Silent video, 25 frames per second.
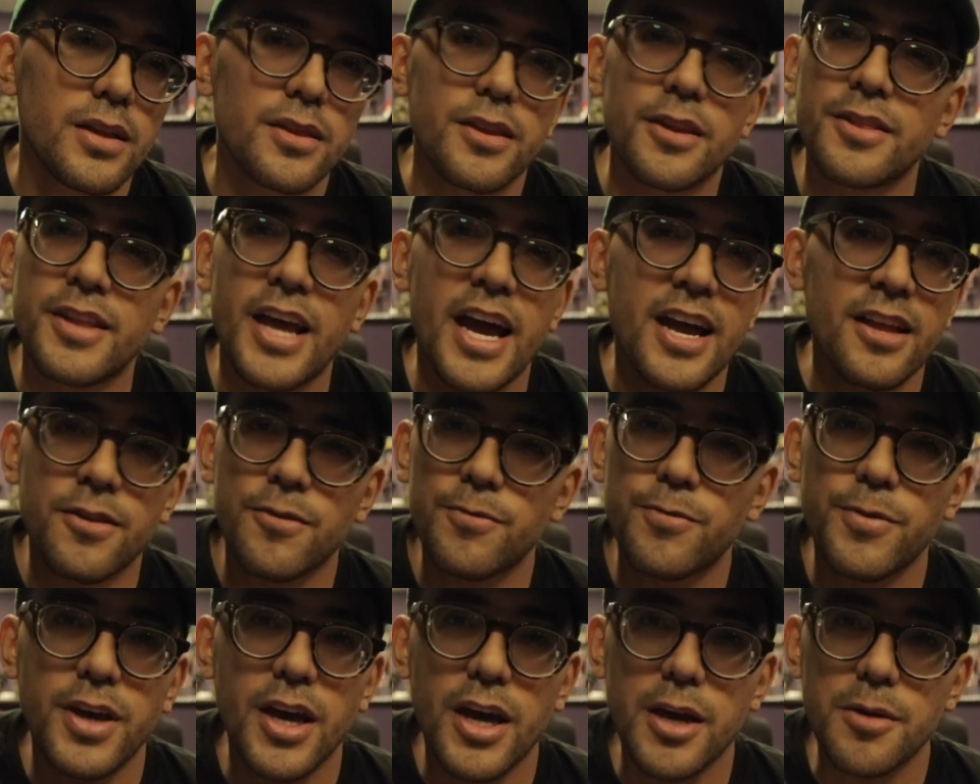
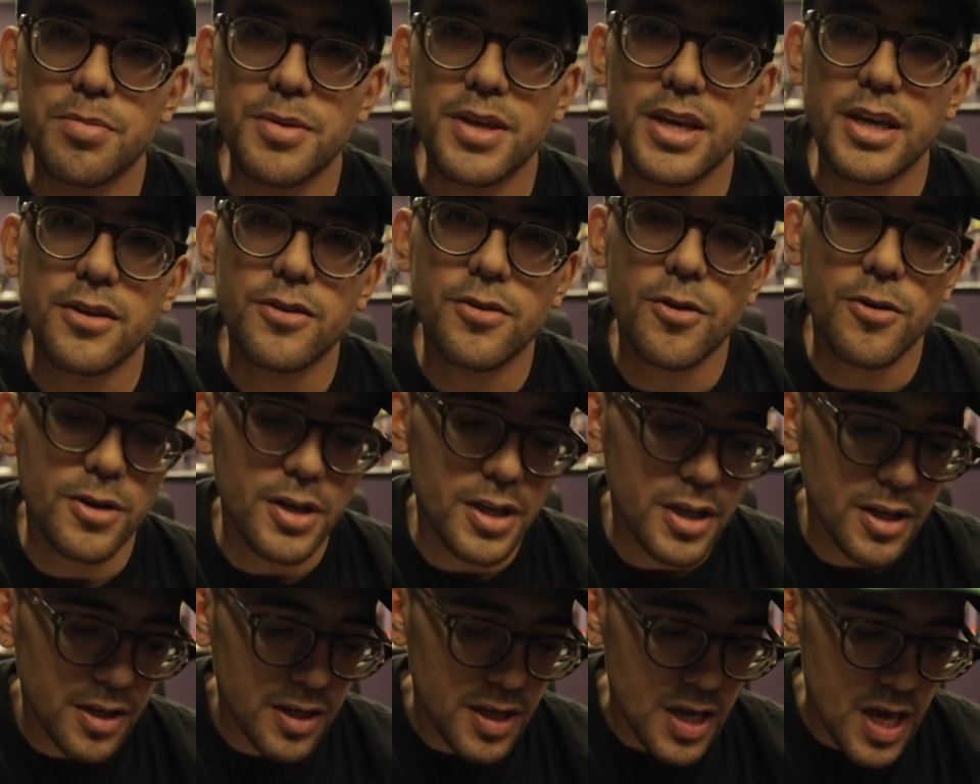Nats VIP
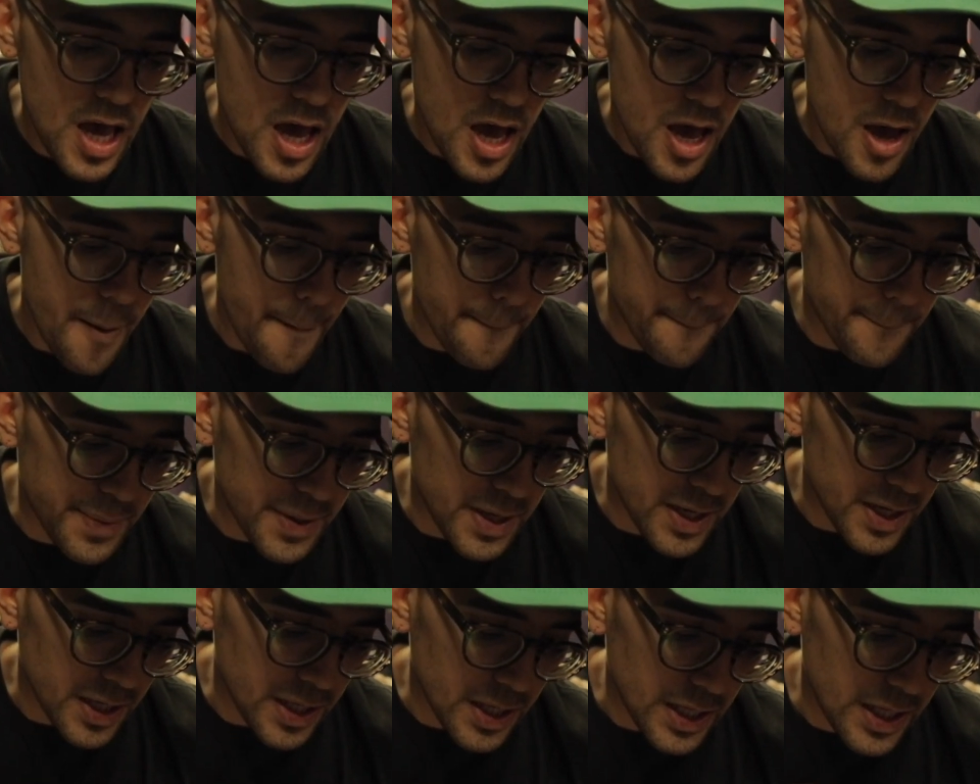tourney.
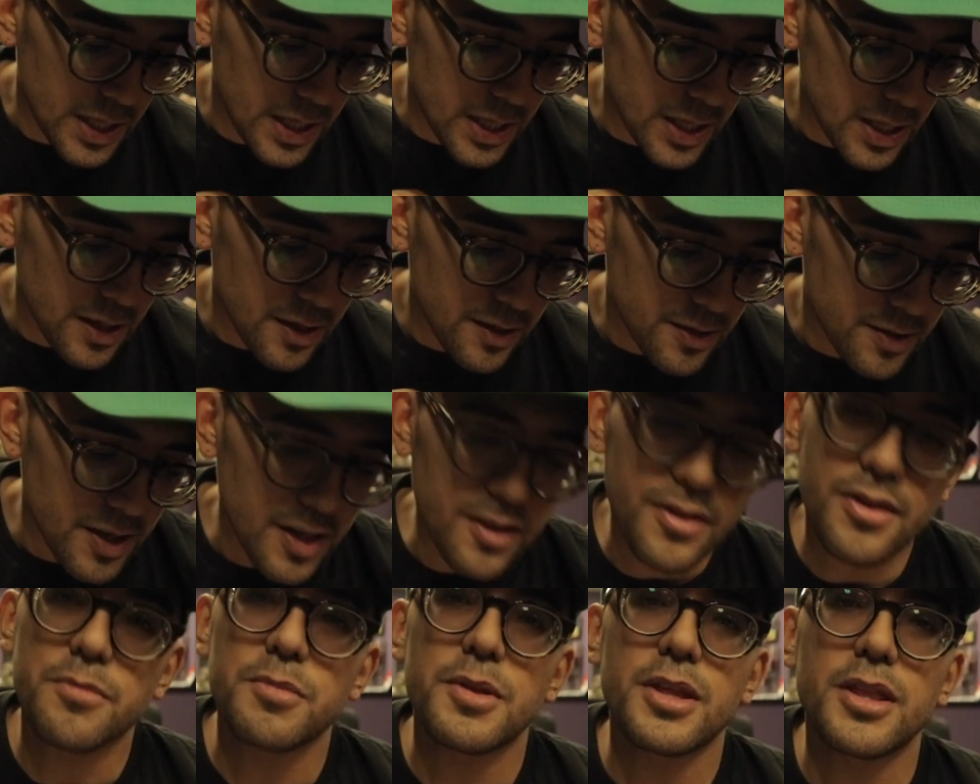But he
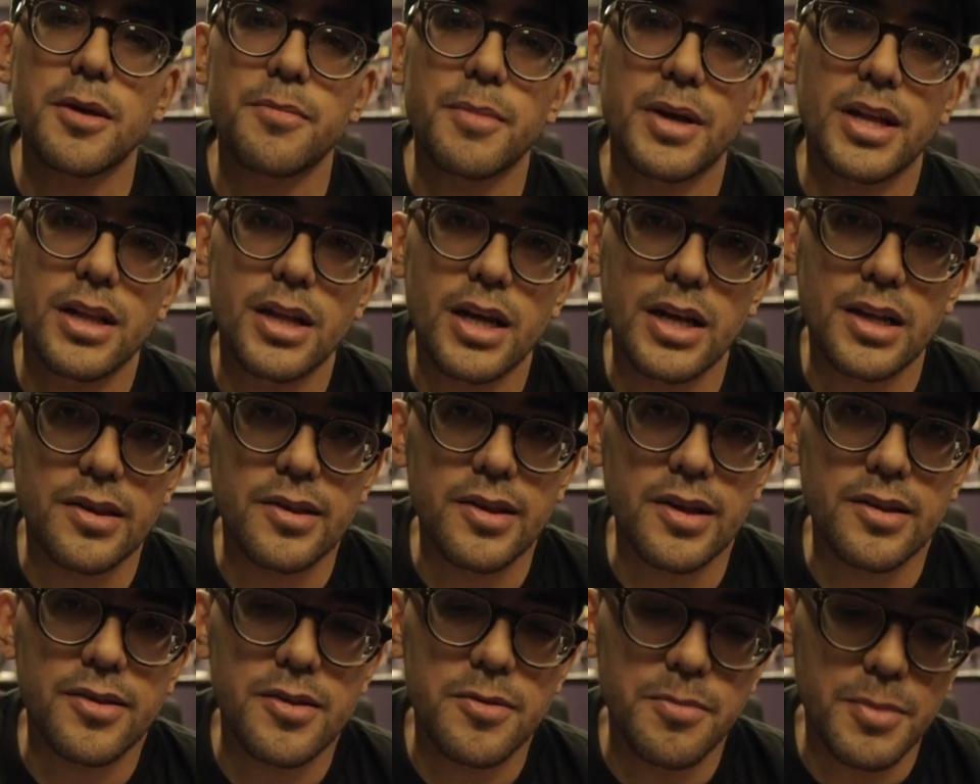said something that made a lot of
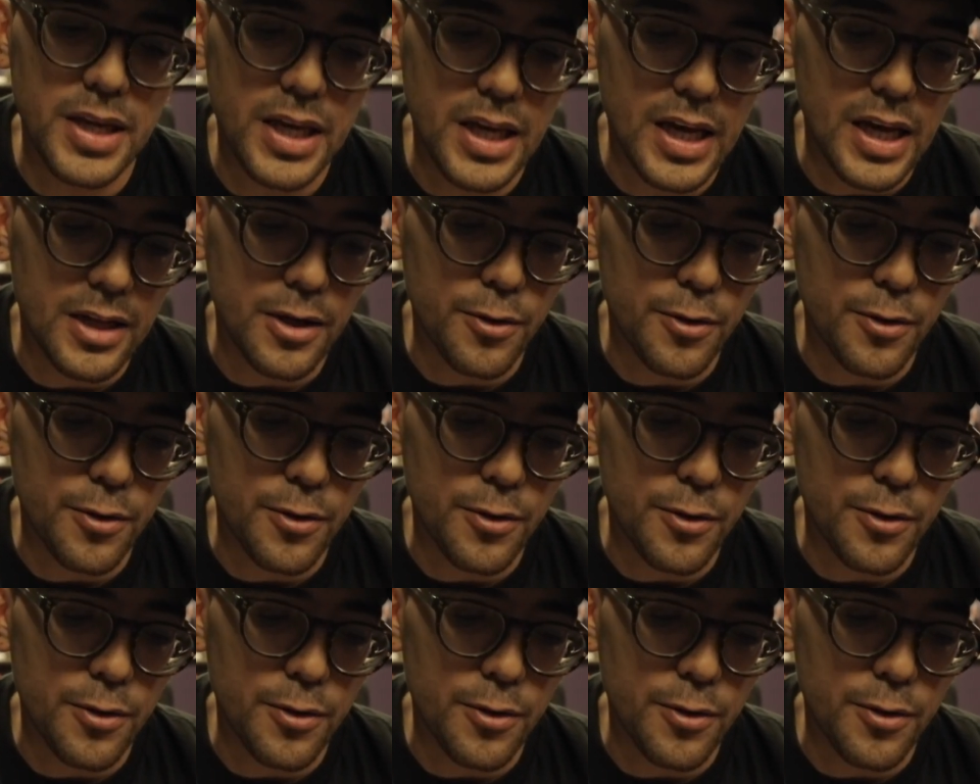sense to me,